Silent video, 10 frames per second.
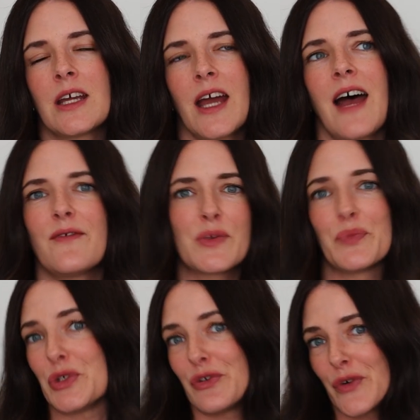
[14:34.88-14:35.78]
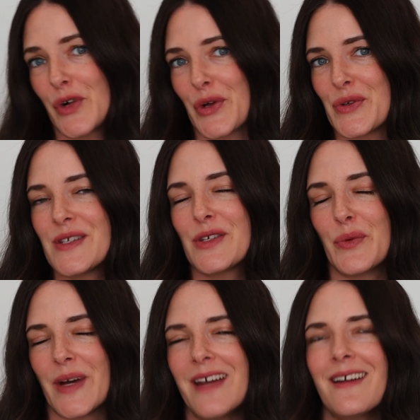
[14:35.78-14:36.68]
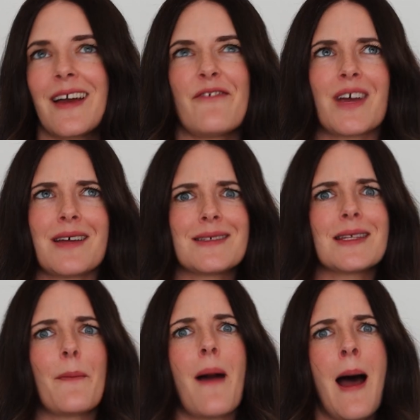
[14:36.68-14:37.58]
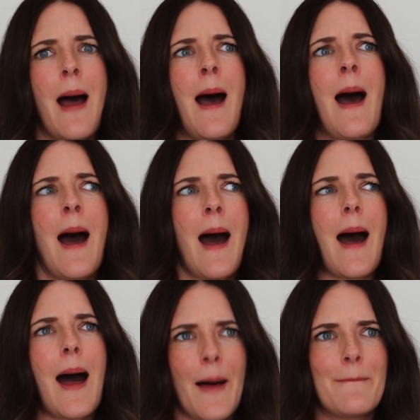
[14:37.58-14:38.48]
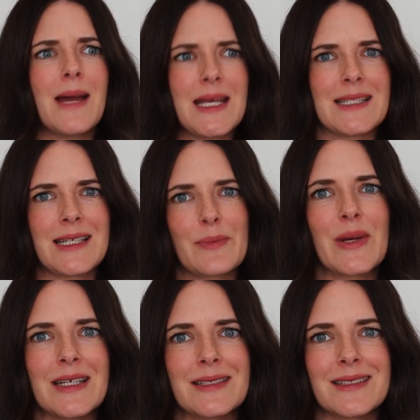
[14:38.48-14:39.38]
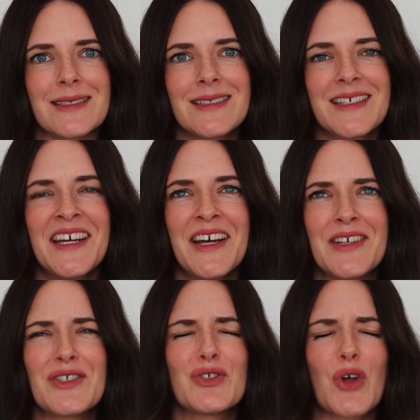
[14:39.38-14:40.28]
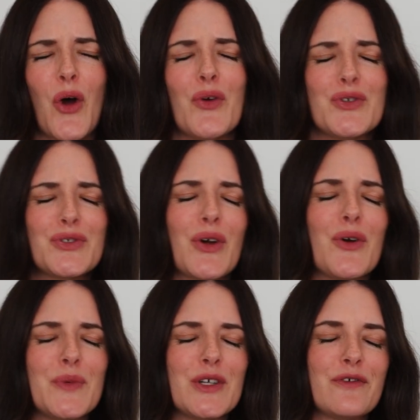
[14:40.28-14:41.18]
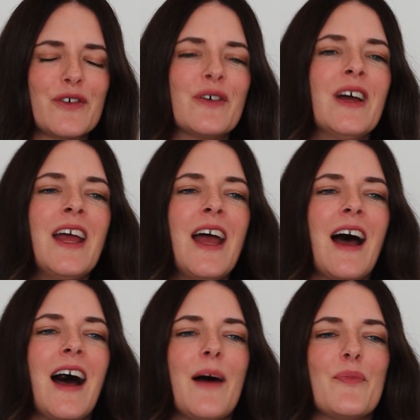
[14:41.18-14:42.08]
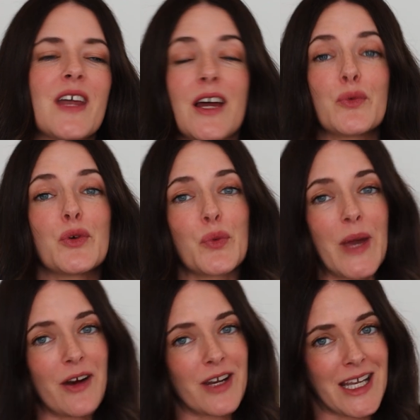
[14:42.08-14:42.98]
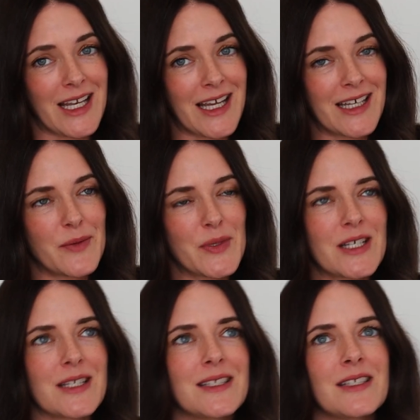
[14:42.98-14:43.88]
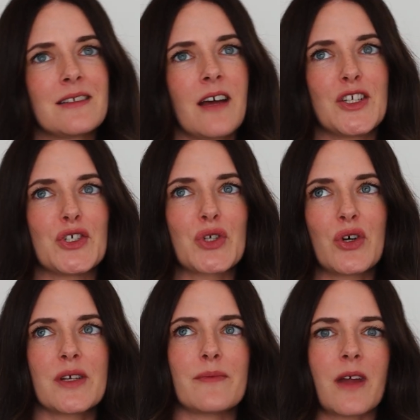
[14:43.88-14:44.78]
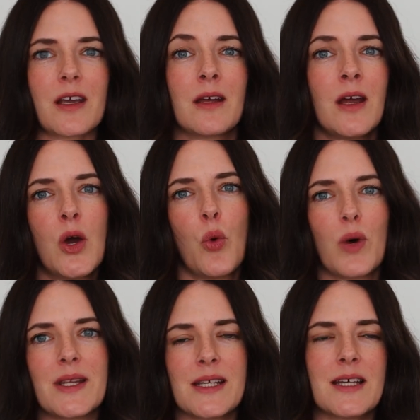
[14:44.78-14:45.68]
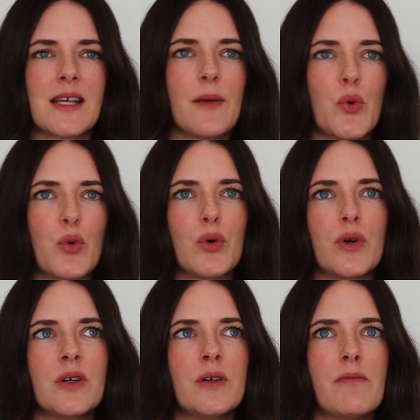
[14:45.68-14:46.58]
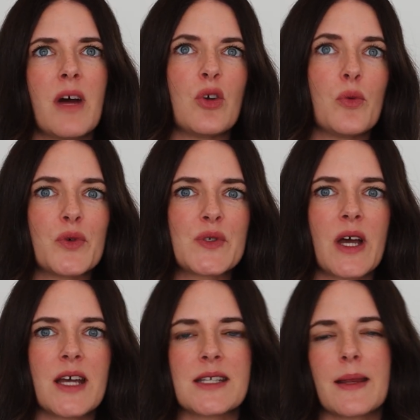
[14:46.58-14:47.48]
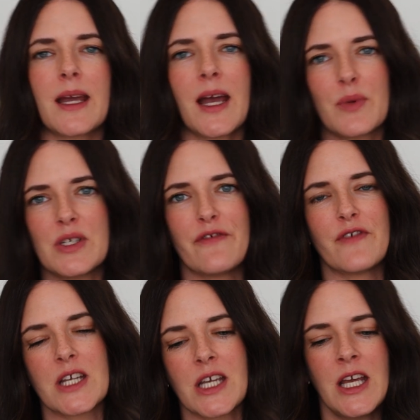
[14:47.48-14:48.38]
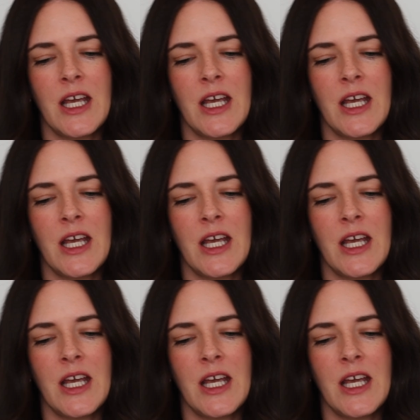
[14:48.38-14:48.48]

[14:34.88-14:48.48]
have some beautiful clothes to wear. And I found some amazing pieces, so beautiful, that I will wear again later, because I just got them one size up or my normal size, and they happen to fit